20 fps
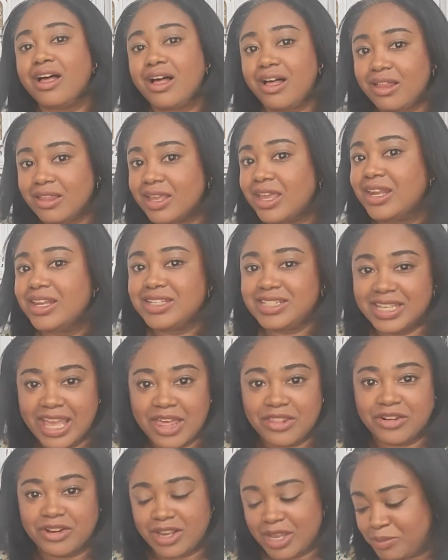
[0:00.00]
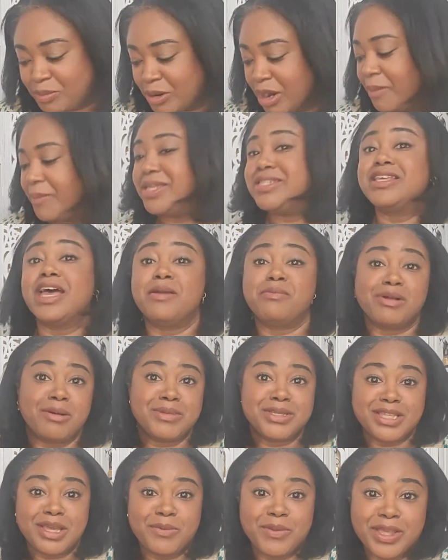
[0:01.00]
I'll get it together, I promise. I
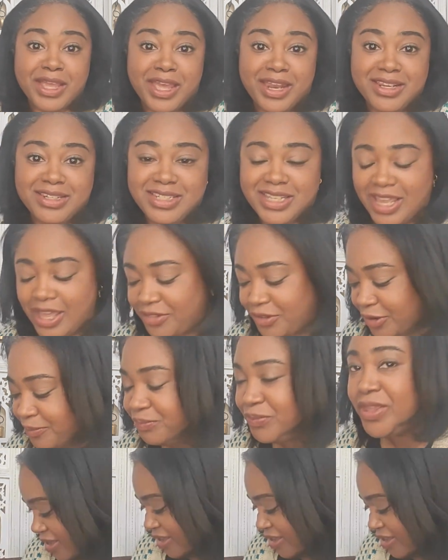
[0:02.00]
promise I will get it together.